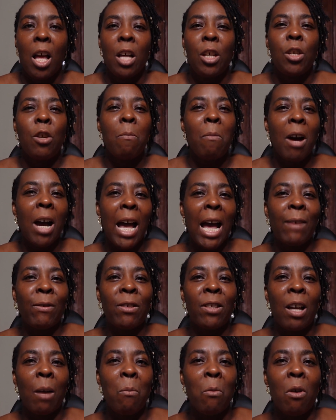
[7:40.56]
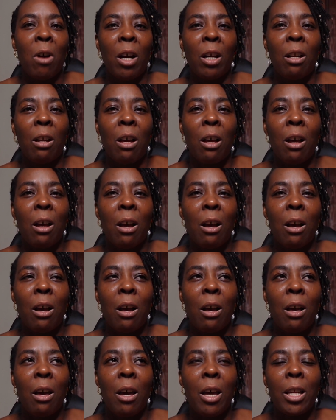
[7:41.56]
You might have someone
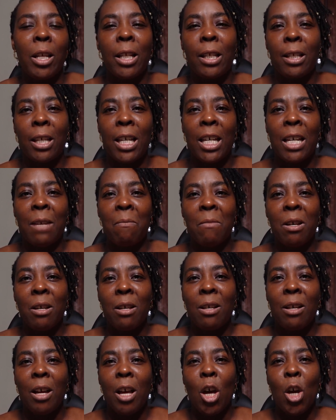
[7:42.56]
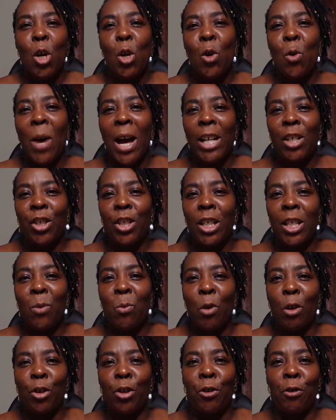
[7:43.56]
in the team who actually
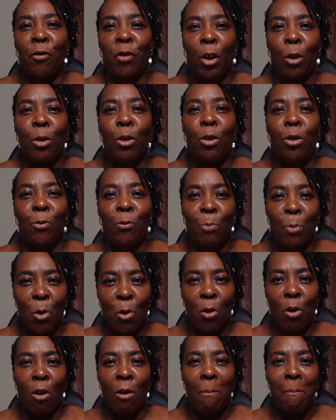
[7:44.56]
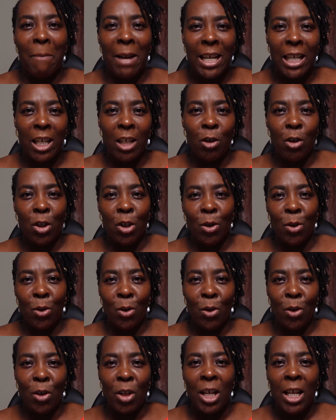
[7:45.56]
wants to focus more on making
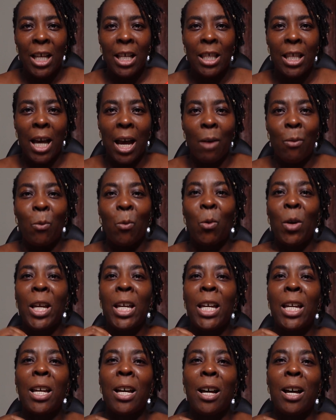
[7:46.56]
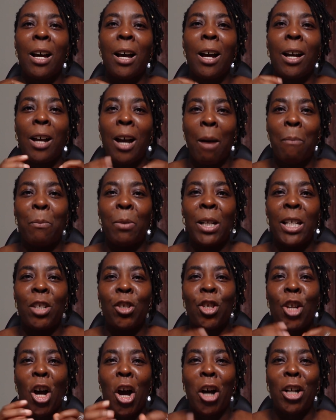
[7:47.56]
sure that we
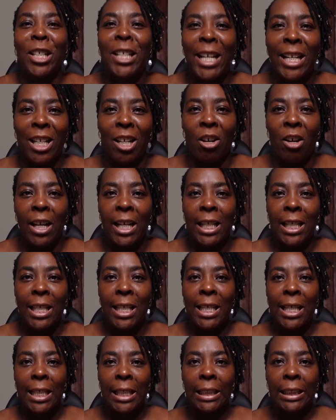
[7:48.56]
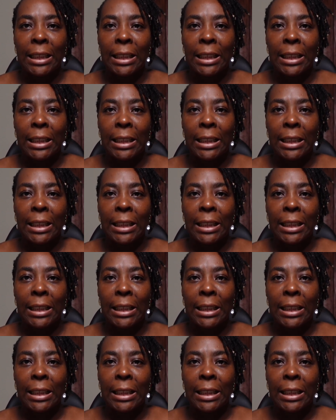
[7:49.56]
accomplish our deadlines.